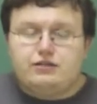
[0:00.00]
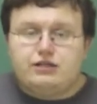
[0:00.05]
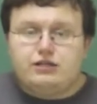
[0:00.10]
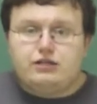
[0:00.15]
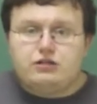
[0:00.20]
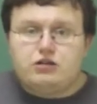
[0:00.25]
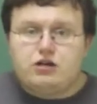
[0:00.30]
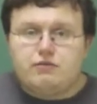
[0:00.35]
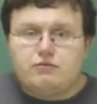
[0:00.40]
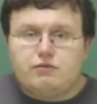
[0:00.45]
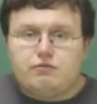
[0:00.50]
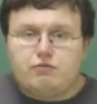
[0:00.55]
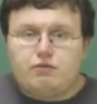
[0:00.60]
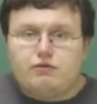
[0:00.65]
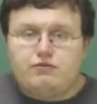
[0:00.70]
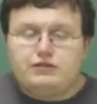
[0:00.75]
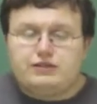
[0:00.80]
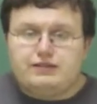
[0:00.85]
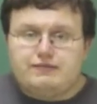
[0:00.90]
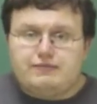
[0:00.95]
to determine
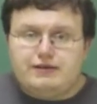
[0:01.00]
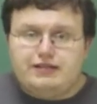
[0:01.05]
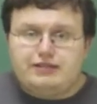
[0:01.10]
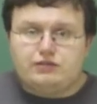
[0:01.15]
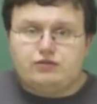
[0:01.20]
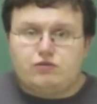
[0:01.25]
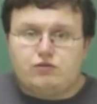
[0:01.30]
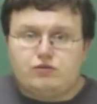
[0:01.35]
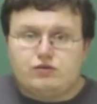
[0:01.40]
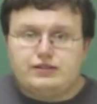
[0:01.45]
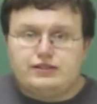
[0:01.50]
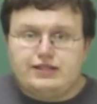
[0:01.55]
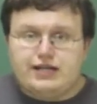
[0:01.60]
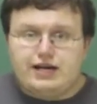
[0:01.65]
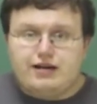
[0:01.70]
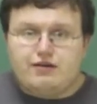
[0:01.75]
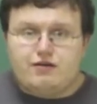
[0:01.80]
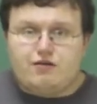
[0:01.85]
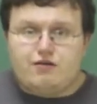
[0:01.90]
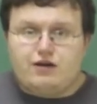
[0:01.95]
what was the best score to
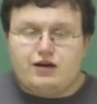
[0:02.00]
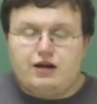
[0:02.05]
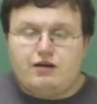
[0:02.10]
stand on,